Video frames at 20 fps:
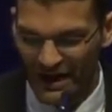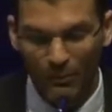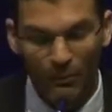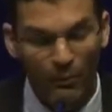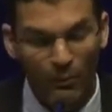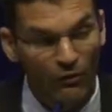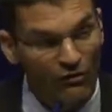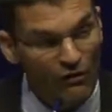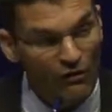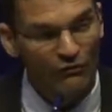
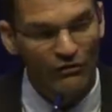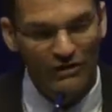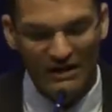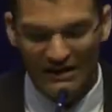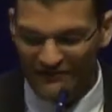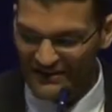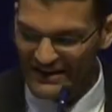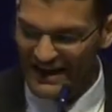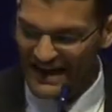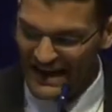Moreover,
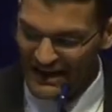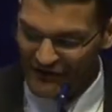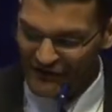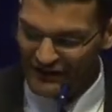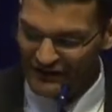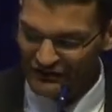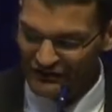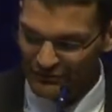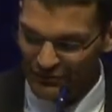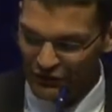if an
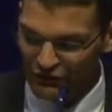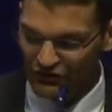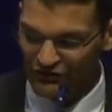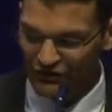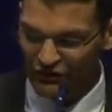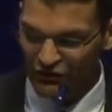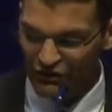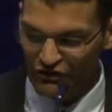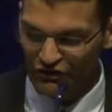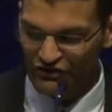atheist approaches
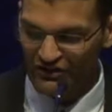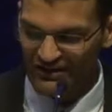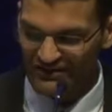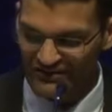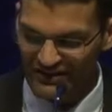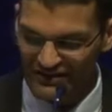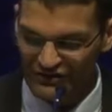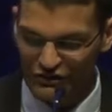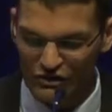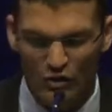a Christian and
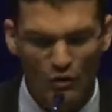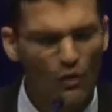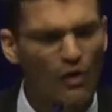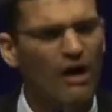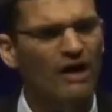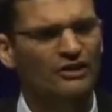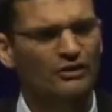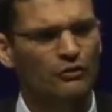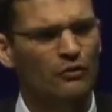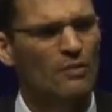says, You
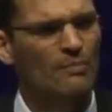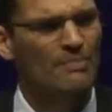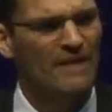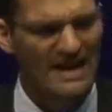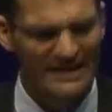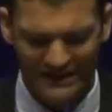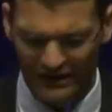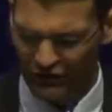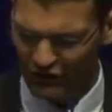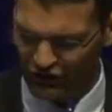ought to
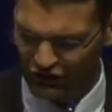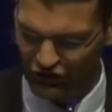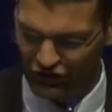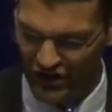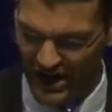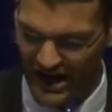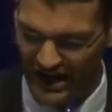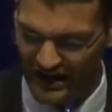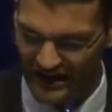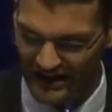abandon
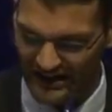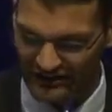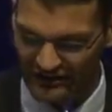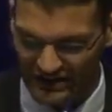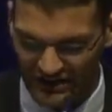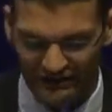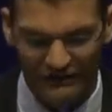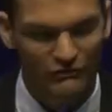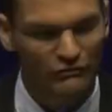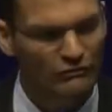Christianity and
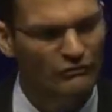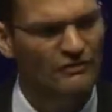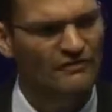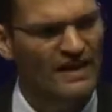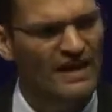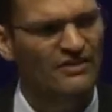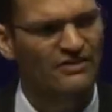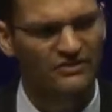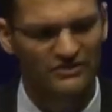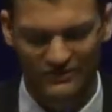seek the truth of
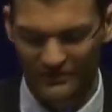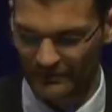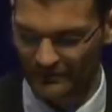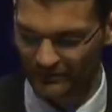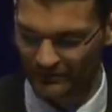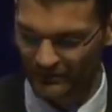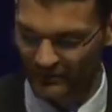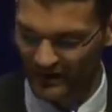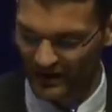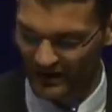atheism,
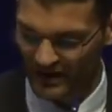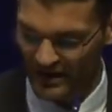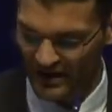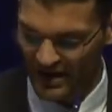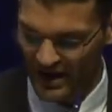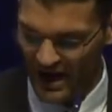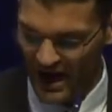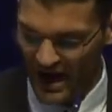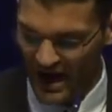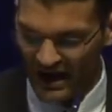
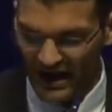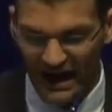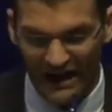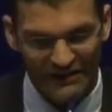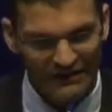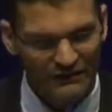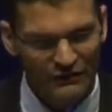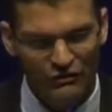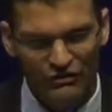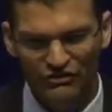I
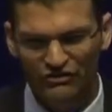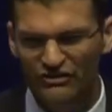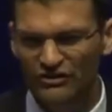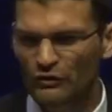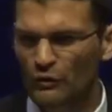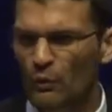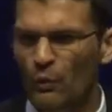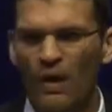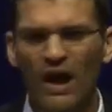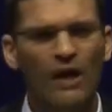think the Christian
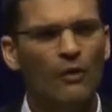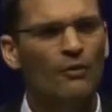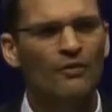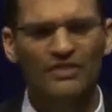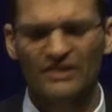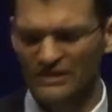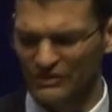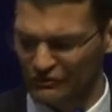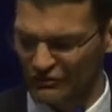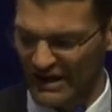is well
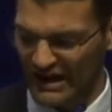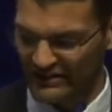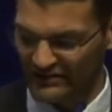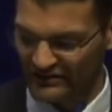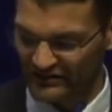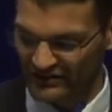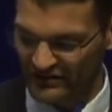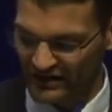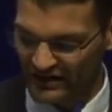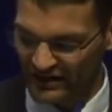within his
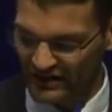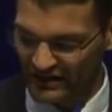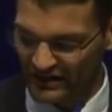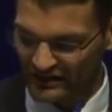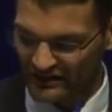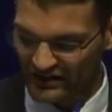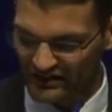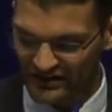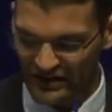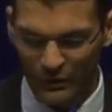rights
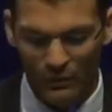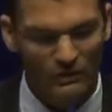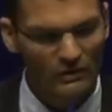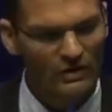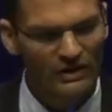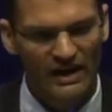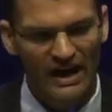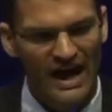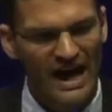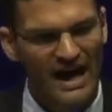to say, Well,
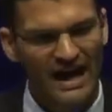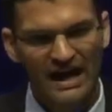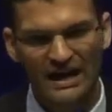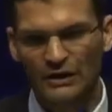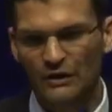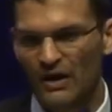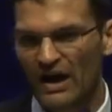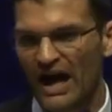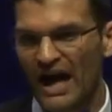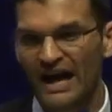look, I,
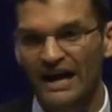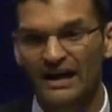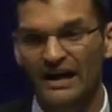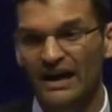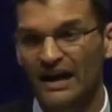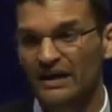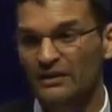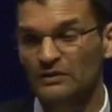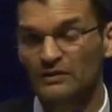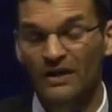you know, I
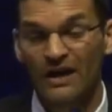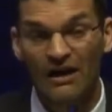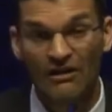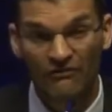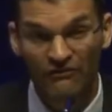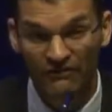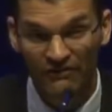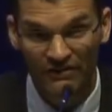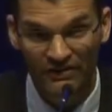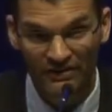
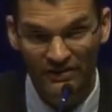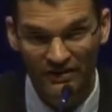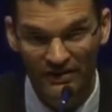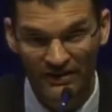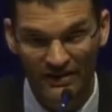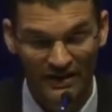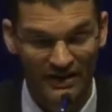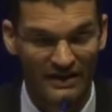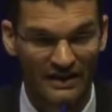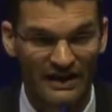love
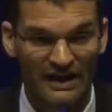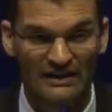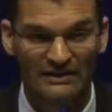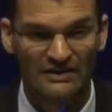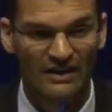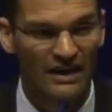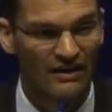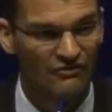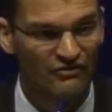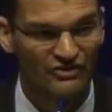God, I
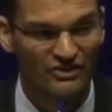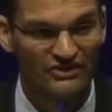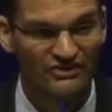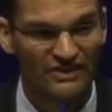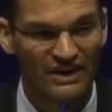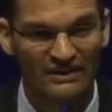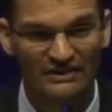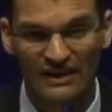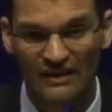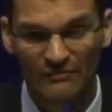love Jesus,
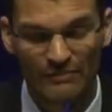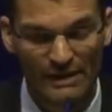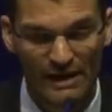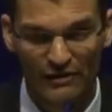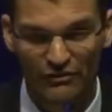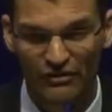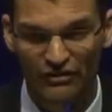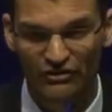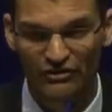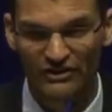I love being a
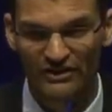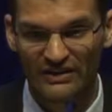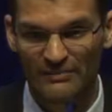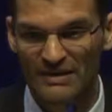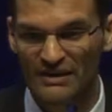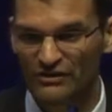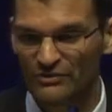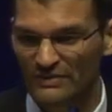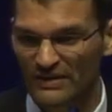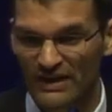Christian. It
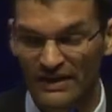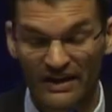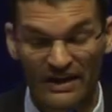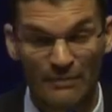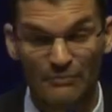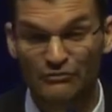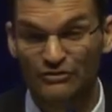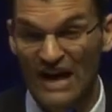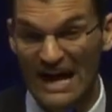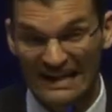makes me a,
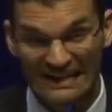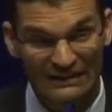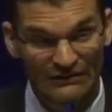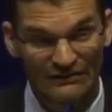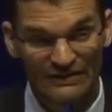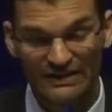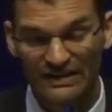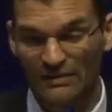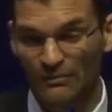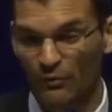
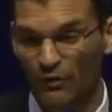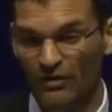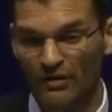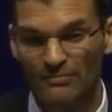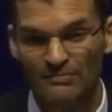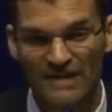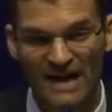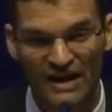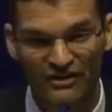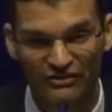objectively a more
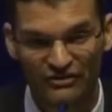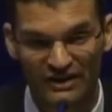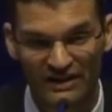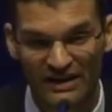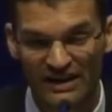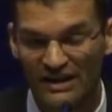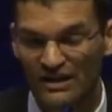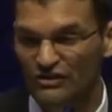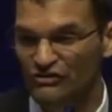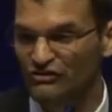compassionate,
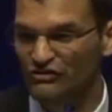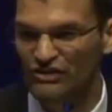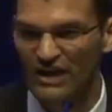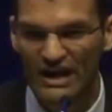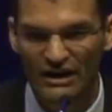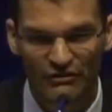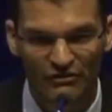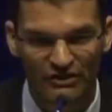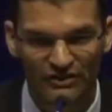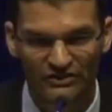
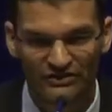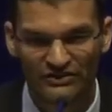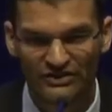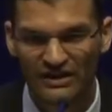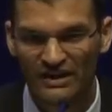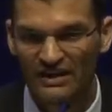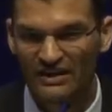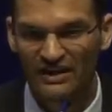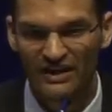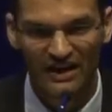
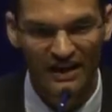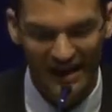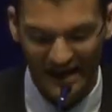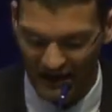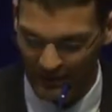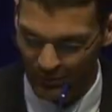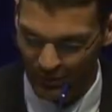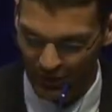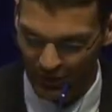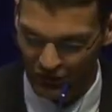generous,
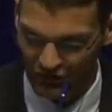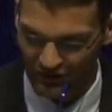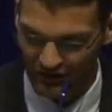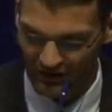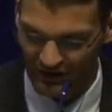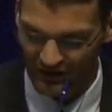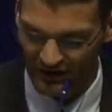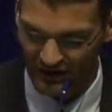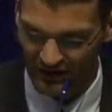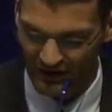kind
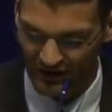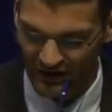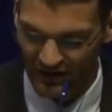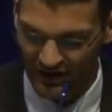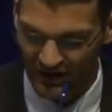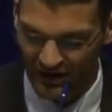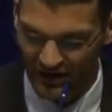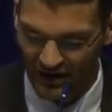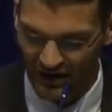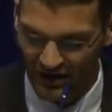person.
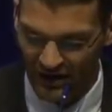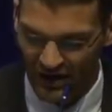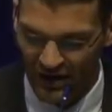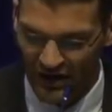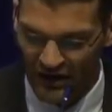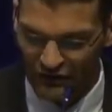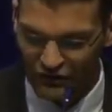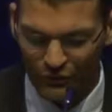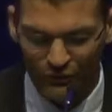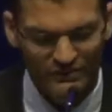
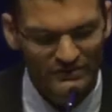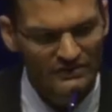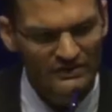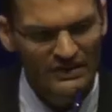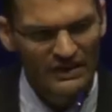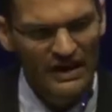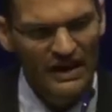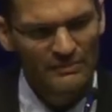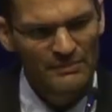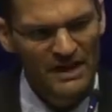So
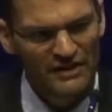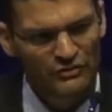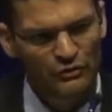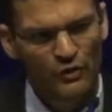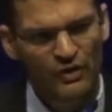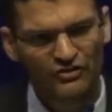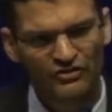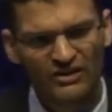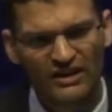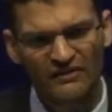let me ask you a
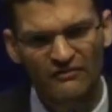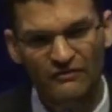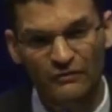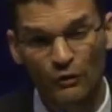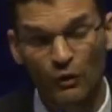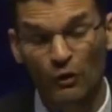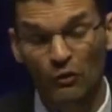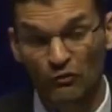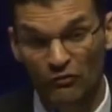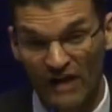question. If
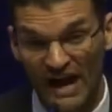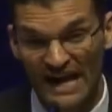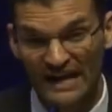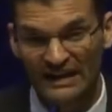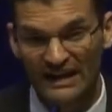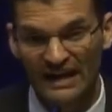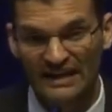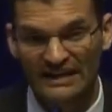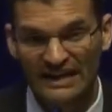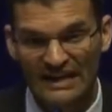you're right
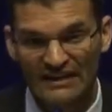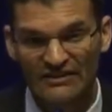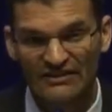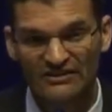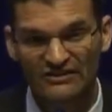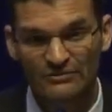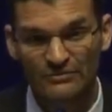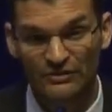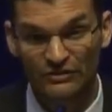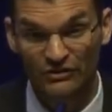and
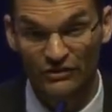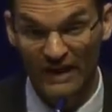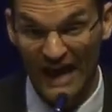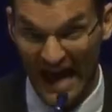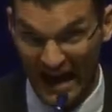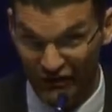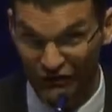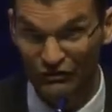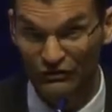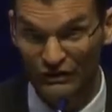atheism is
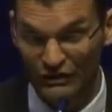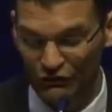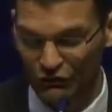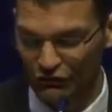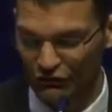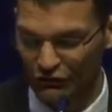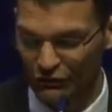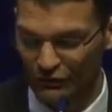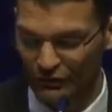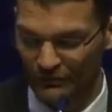actually
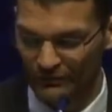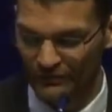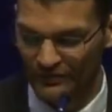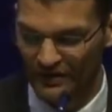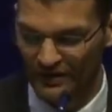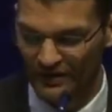true,